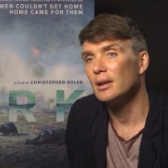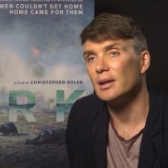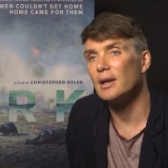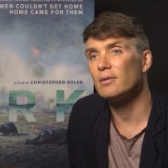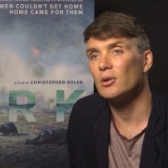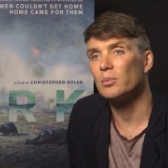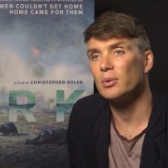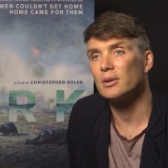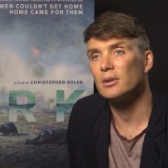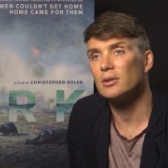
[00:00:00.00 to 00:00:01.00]
the envelope
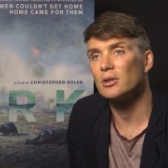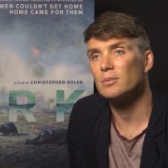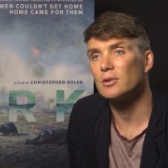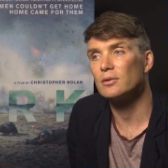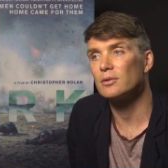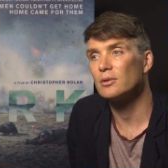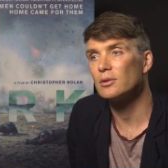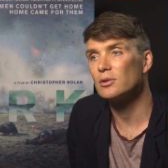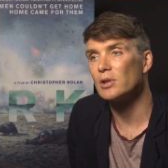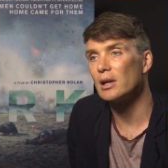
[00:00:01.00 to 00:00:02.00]
in terms of
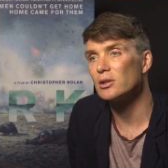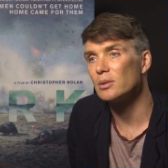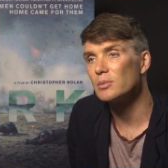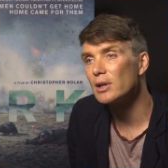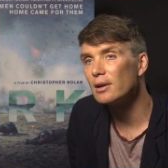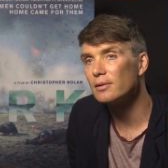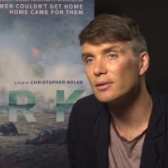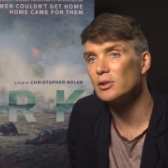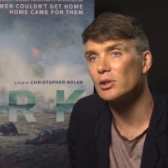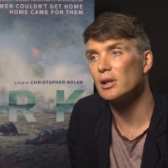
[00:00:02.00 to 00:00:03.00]
challenging
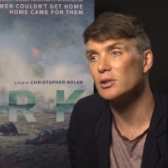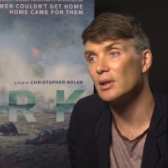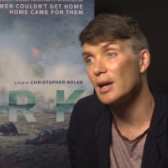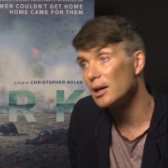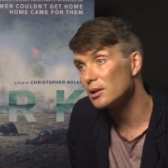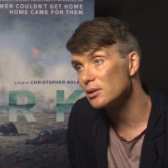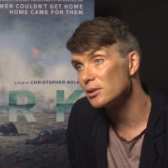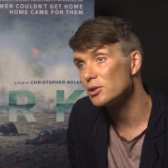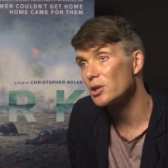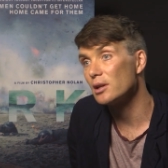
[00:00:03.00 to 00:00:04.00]
himself and challenging the actors
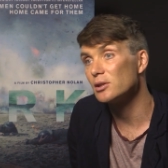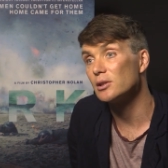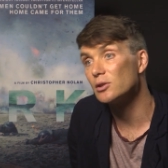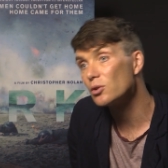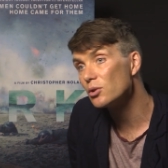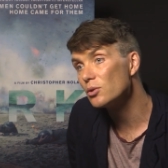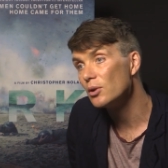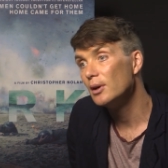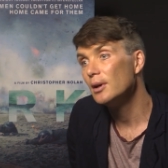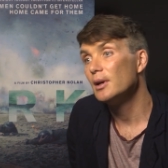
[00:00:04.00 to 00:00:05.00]
and challenging his crew,
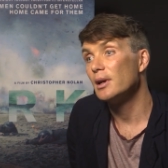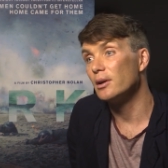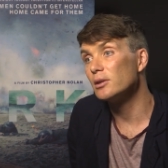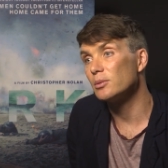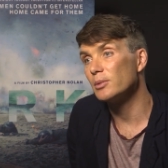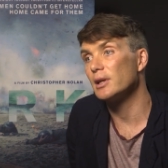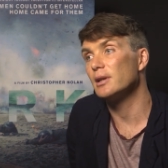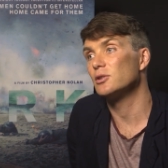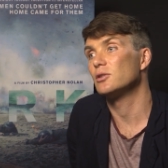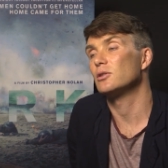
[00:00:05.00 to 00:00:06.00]
and
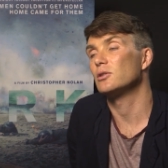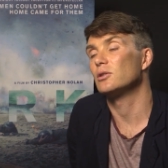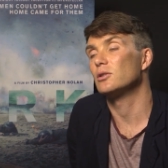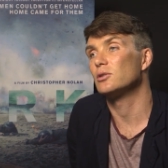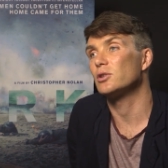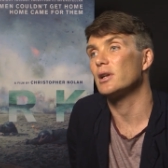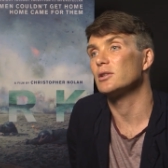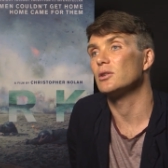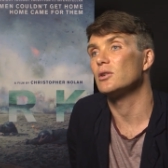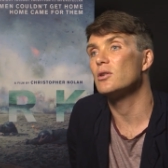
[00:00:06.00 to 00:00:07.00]
ultimately
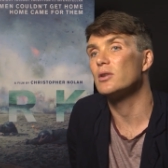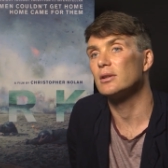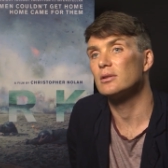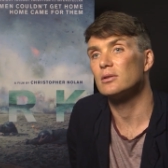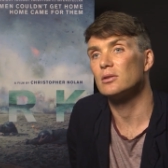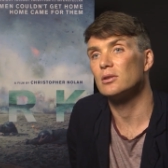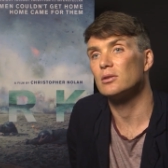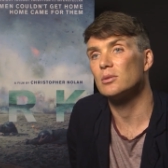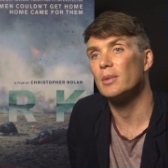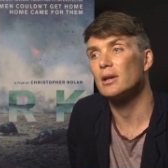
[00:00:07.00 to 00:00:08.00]
challenging the audience,
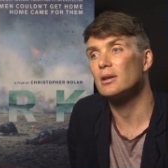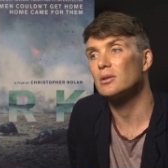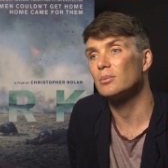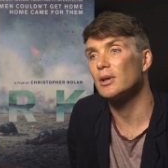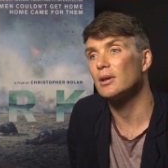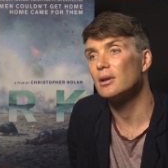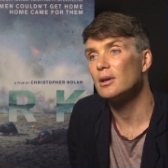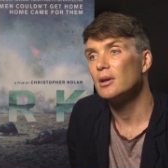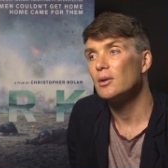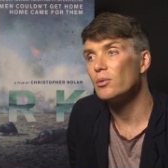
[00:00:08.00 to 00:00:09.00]
to make something
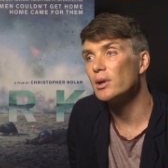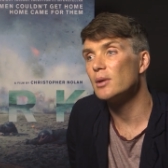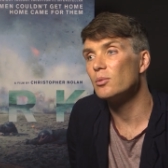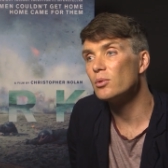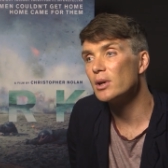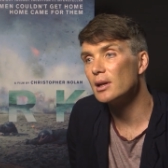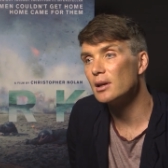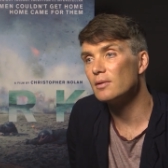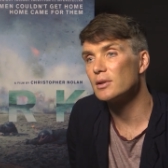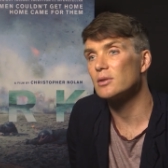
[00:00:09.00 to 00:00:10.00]
really,
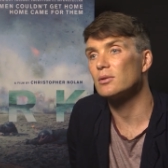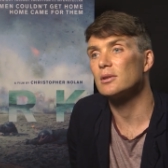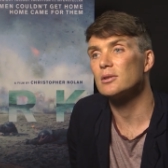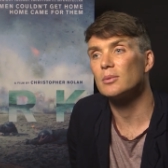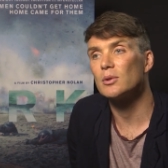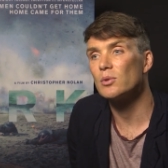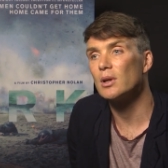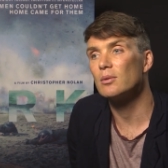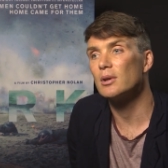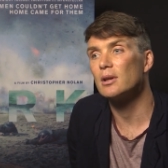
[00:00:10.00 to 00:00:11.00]
really visceral and something
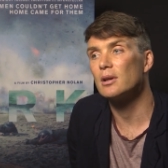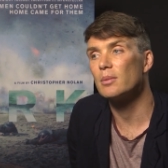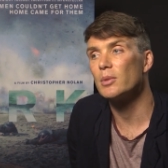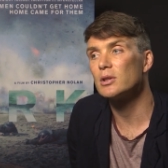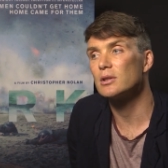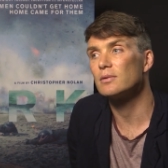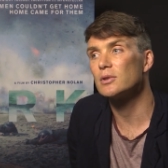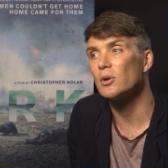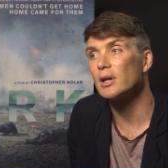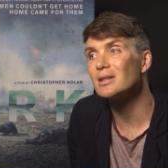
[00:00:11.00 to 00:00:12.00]
really, really immersive.
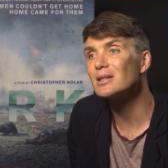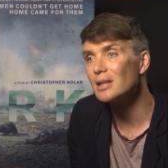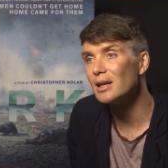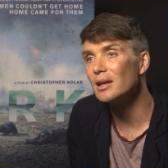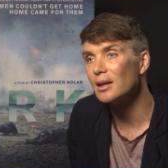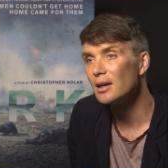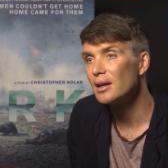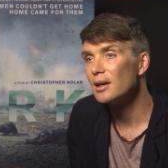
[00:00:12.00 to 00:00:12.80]
So I could see